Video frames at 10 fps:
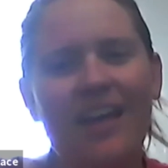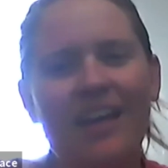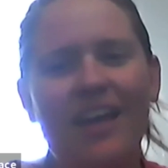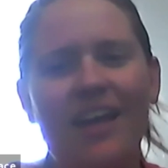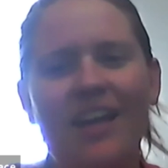
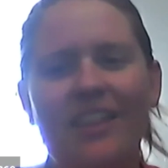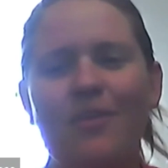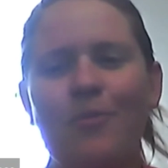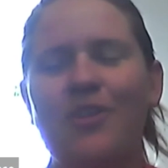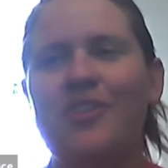and I think
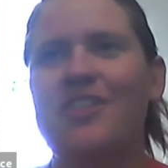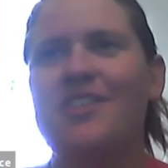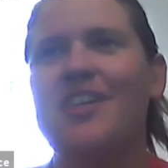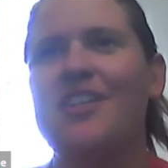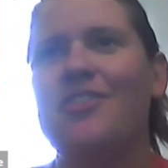what you just
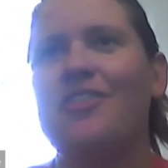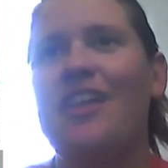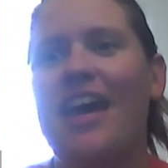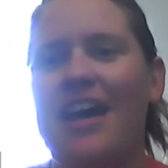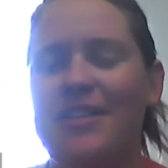touched on
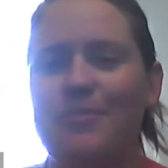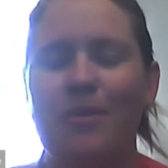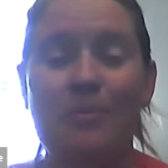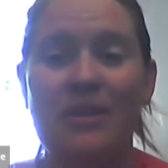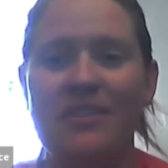there has
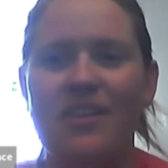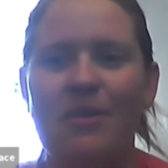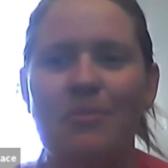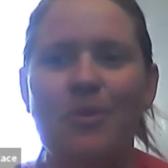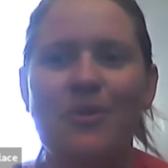probably been so
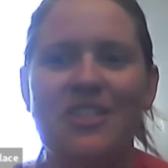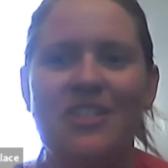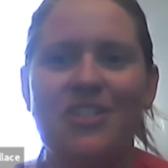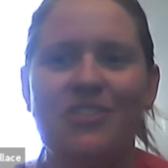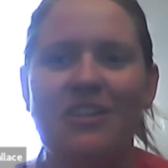important
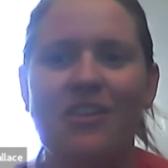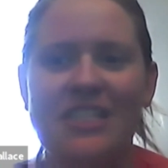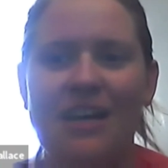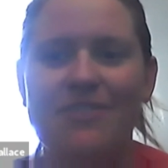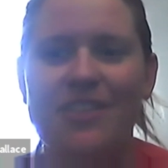during
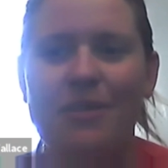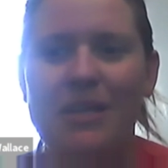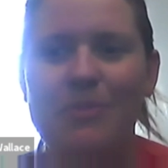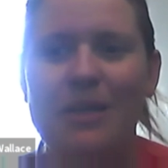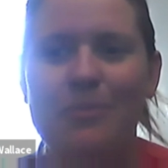lockdown for so many
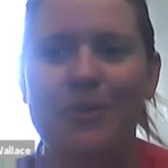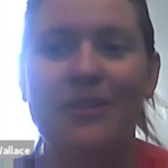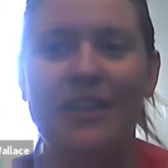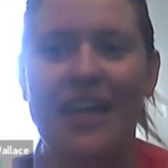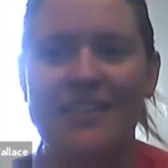people.
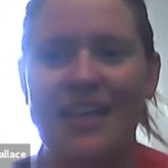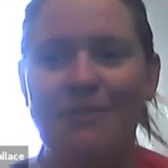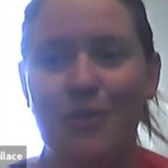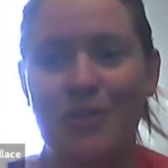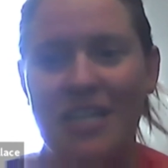It's that
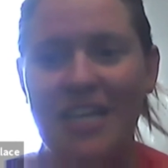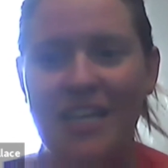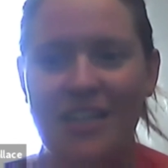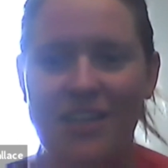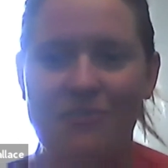routine
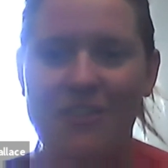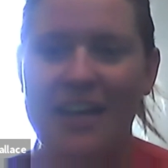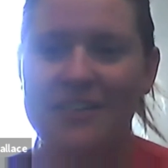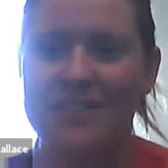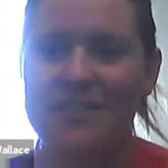that you've had
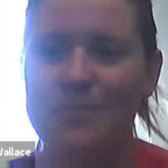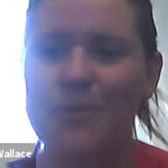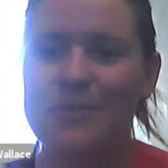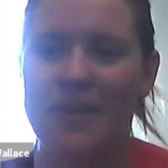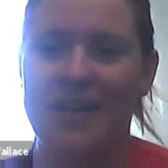as a
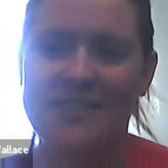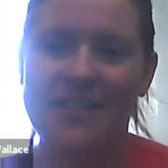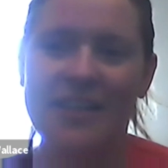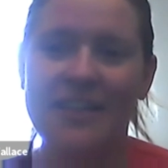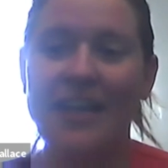sports
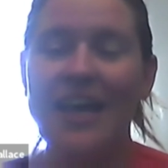person,